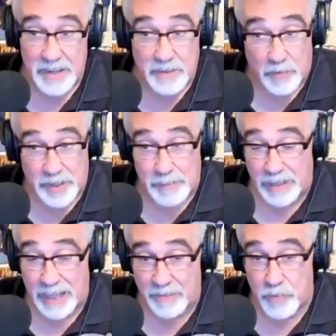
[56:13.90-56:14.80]
And then don't forget
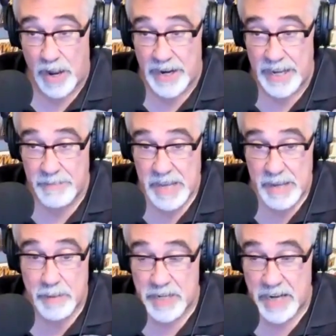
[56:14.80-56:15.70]
Black Friday.
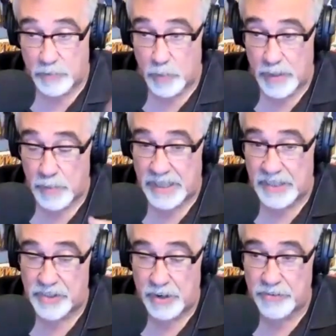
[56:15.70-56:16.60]
Maybe next week we
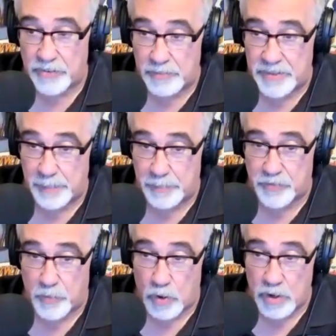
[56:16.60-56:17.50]
could share some
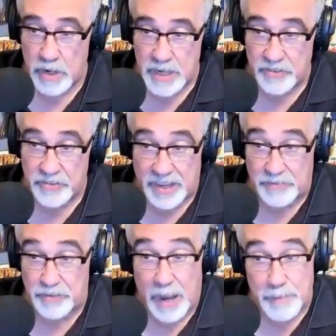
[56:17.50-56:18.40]
tips for
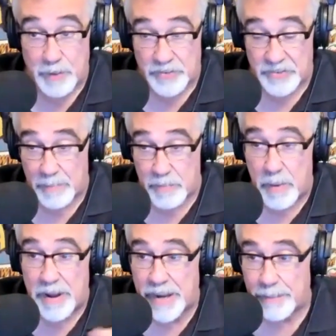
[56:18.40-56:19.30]
safe shopping with Cyber
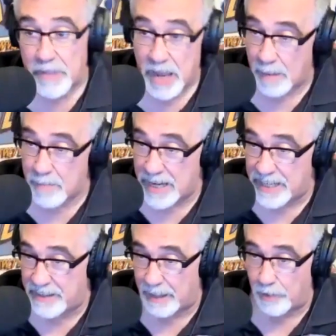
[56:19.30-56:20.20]
Monday. I'm
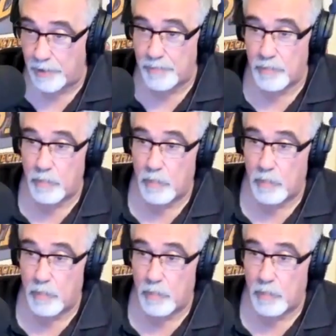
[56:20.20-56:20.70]
Andy Taylor.